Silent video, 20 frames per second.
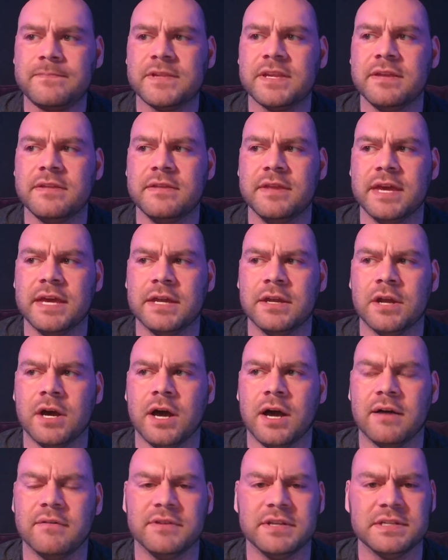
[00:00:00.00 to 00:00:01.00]
then
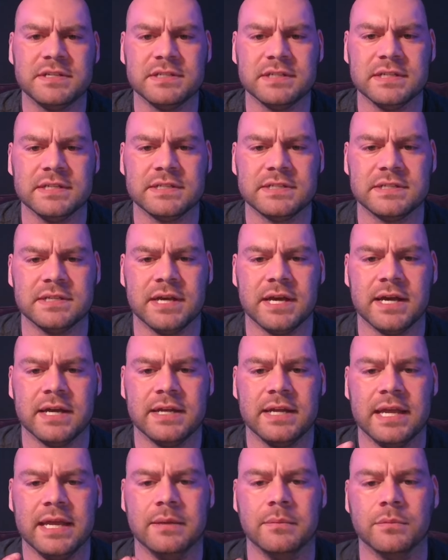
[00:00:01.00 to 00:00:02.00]
obviously it's not
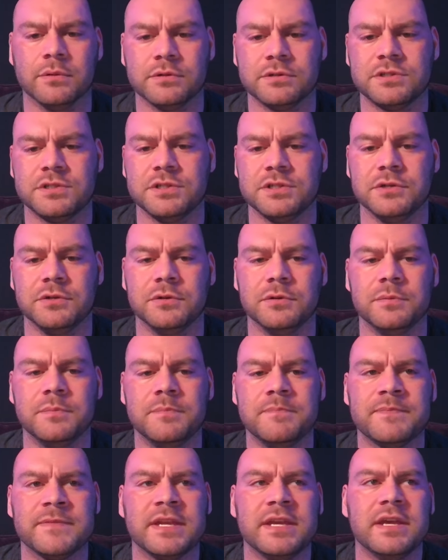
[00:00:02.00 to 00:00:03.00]
able to,
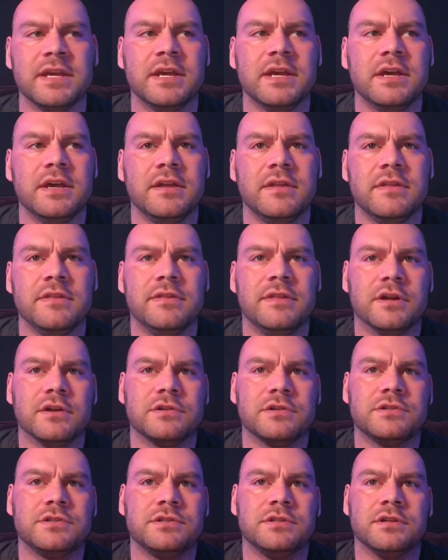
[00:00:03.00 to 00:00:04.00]

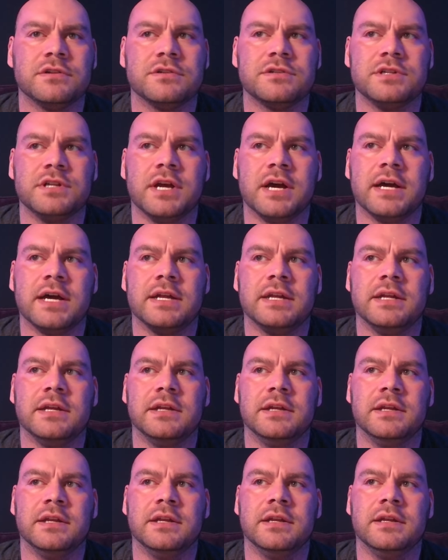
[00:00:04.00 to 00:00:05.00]
there's not an